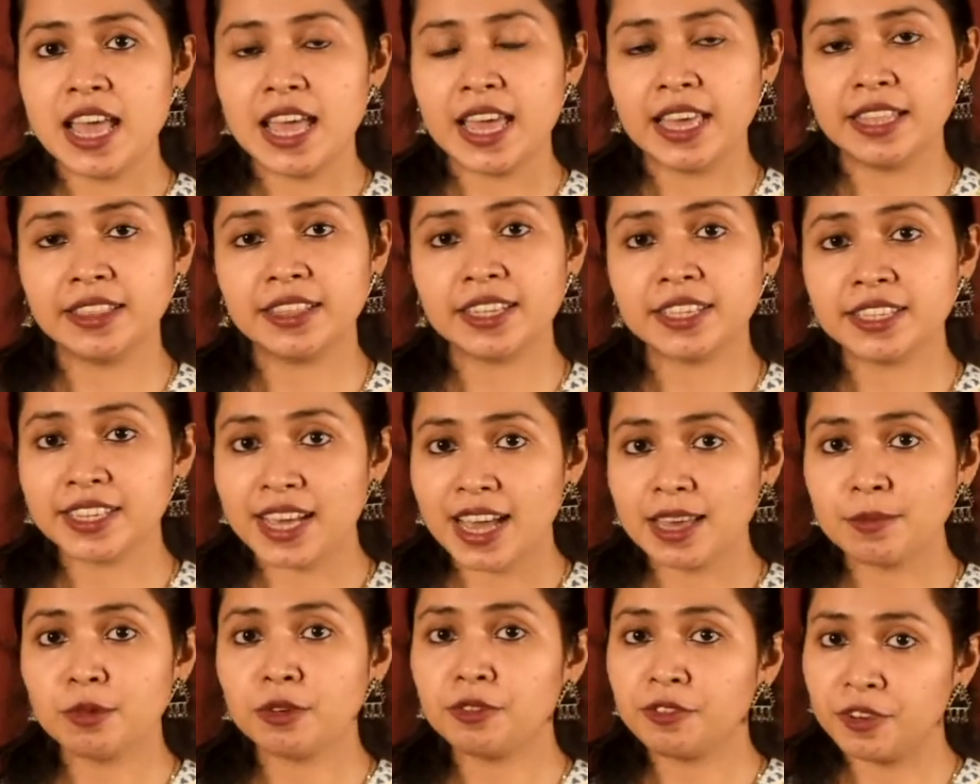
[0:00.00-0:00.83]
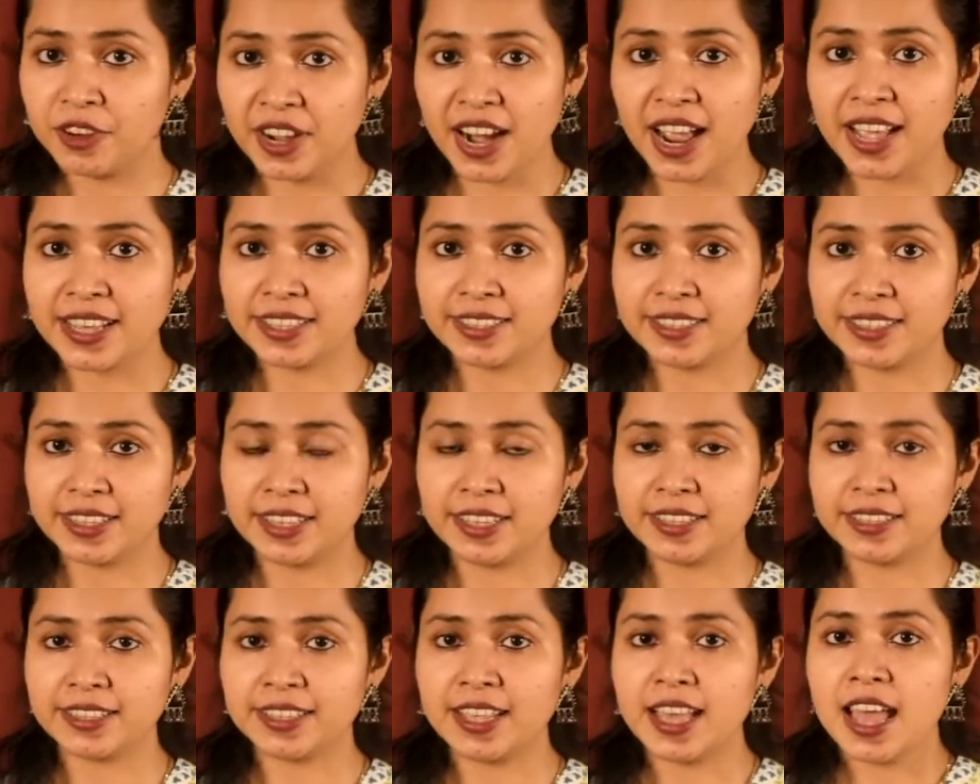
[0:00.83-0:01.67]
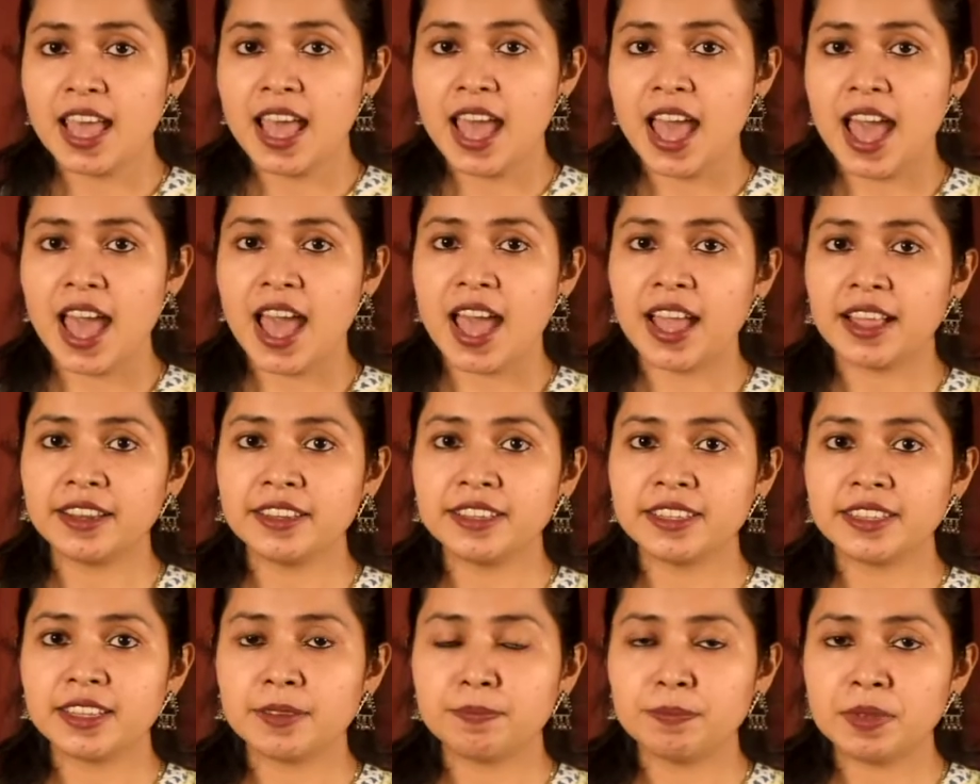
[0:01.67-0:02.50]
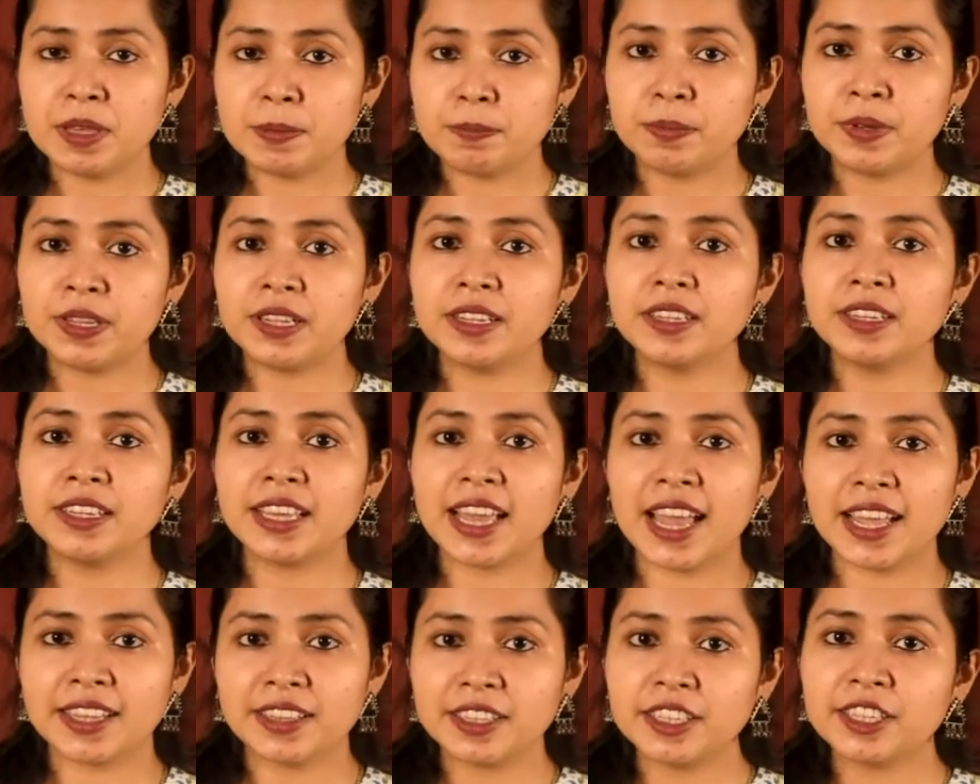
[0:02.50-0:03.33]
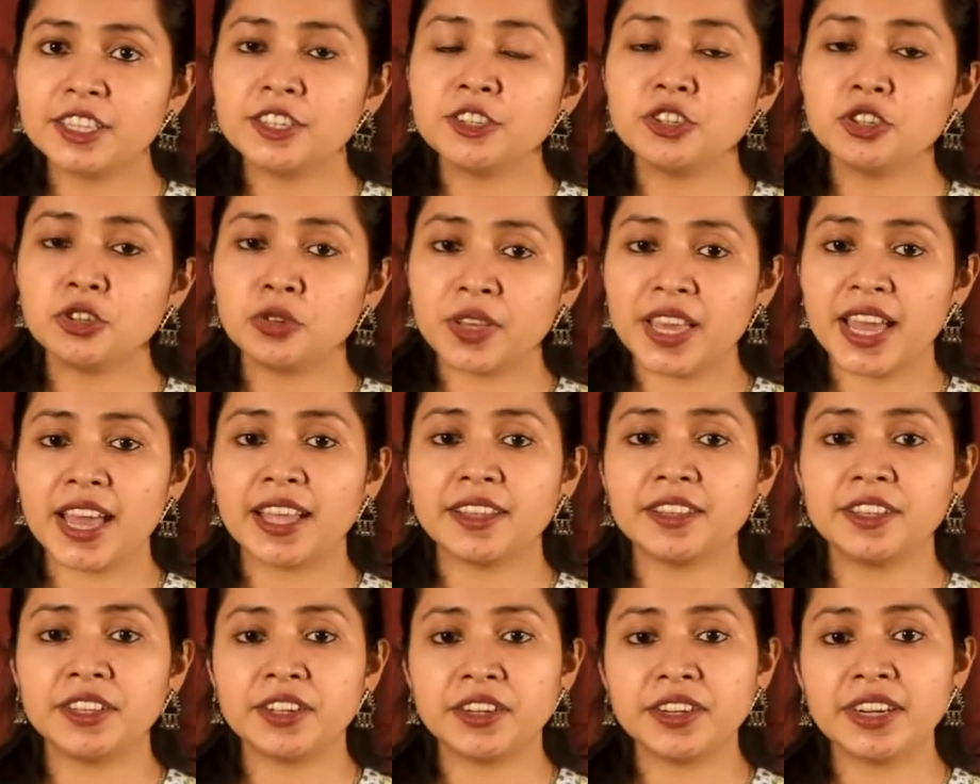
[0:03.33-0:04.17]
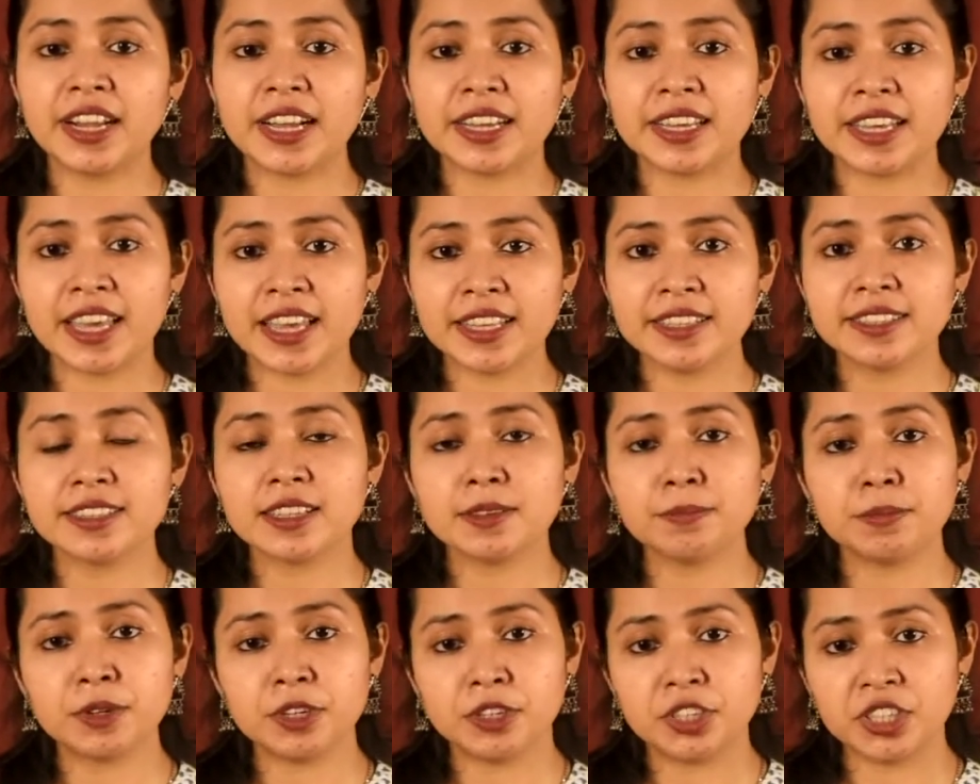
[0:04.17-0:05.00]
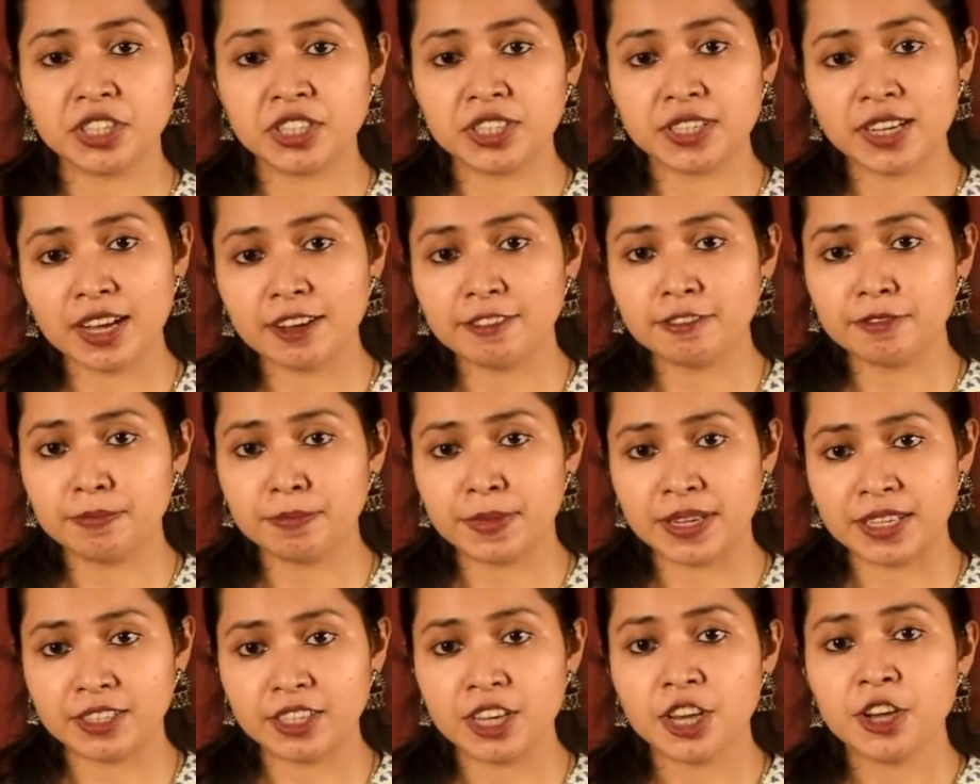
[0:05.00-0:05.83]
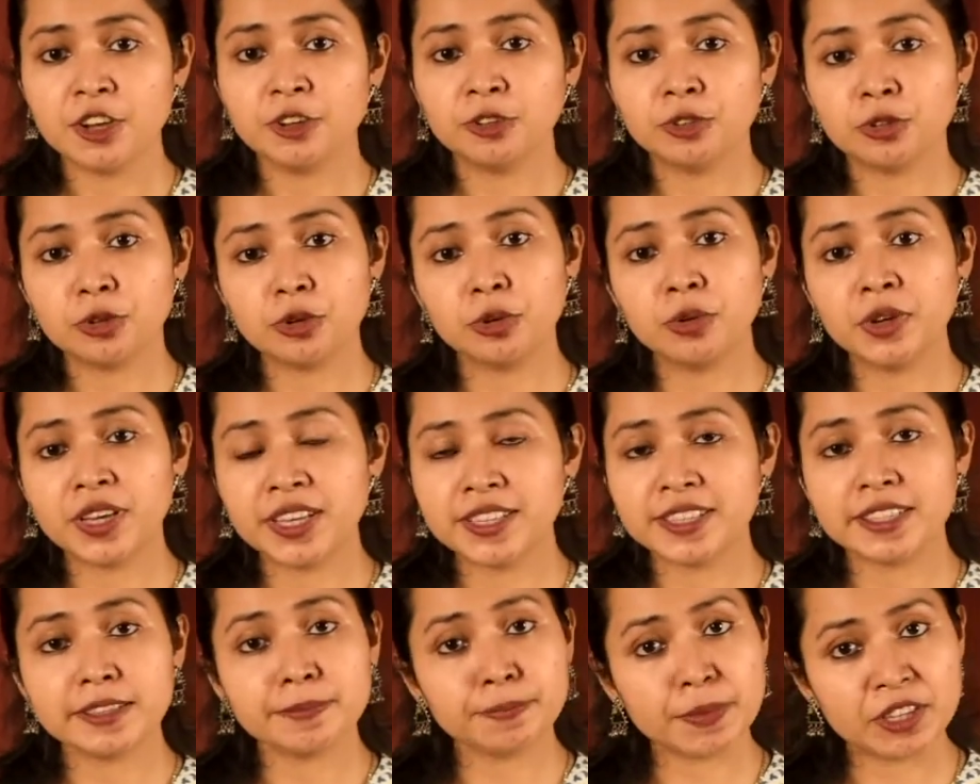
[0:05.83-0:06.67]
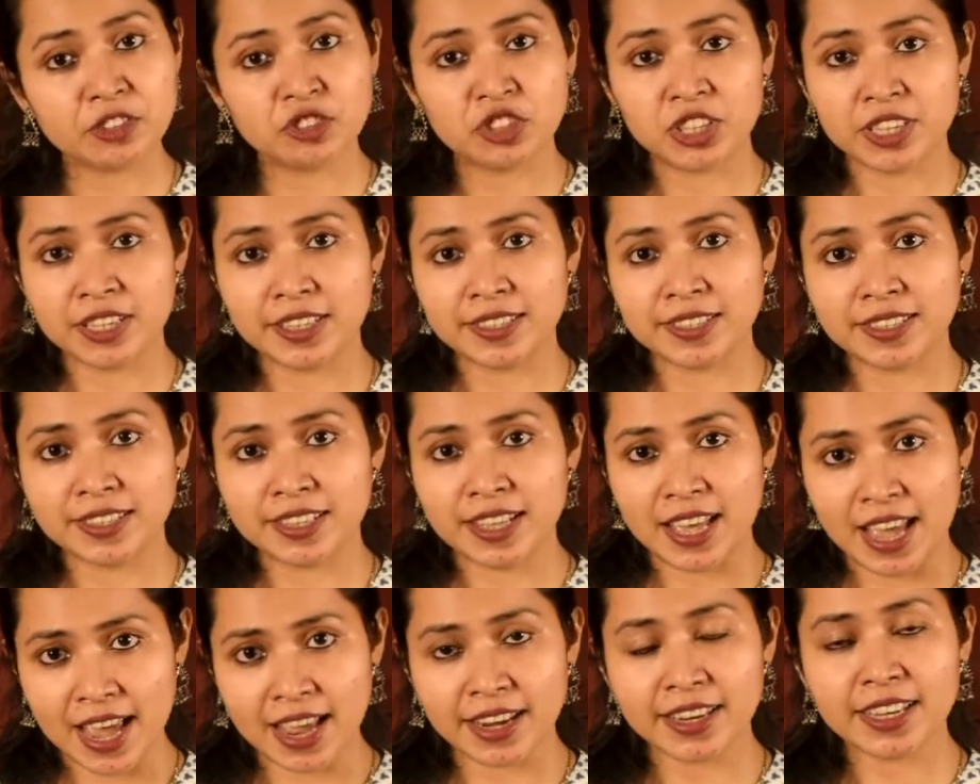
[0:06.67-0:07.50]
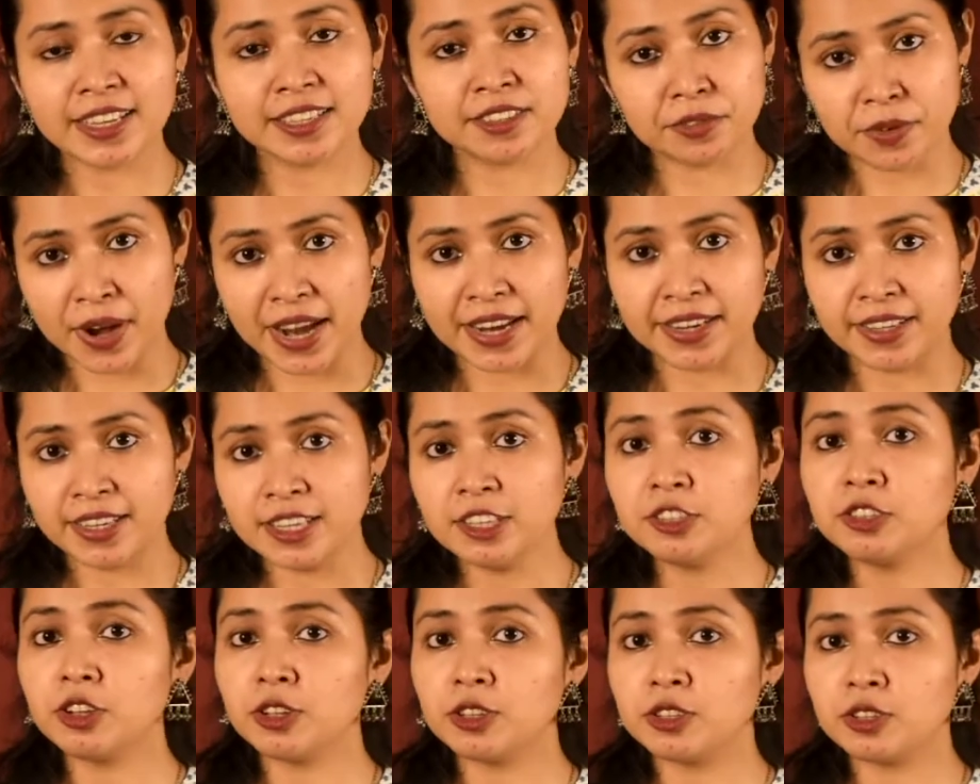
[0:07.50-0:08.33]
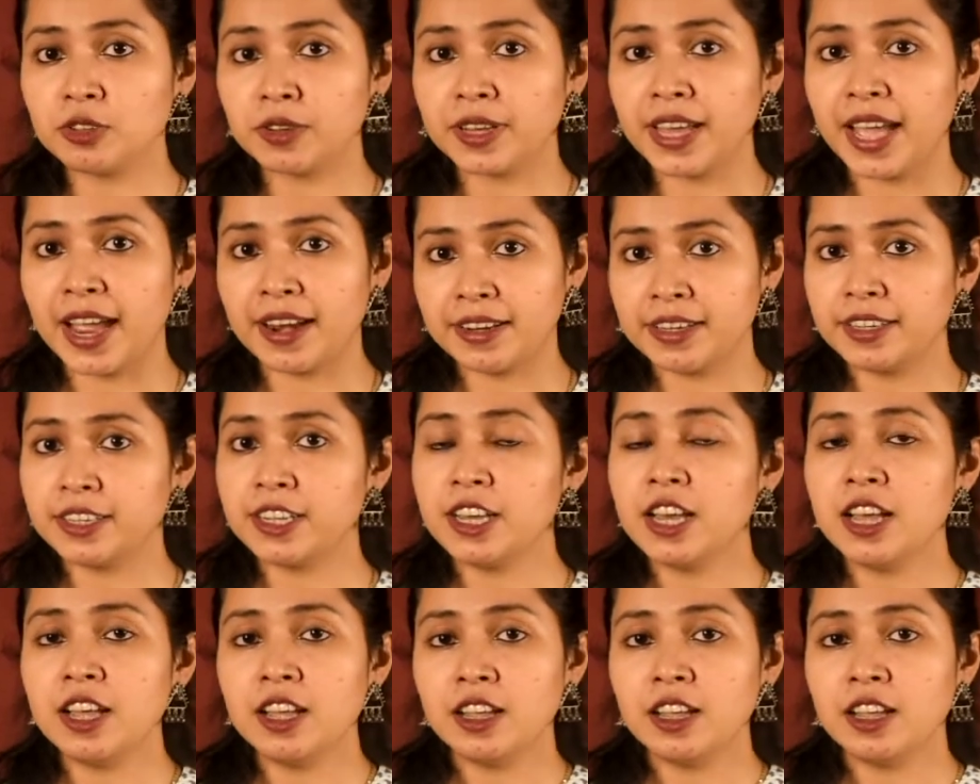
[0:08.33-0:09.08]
in the time of crisis and the people gathered together against the British government through his speeches and his writings also carried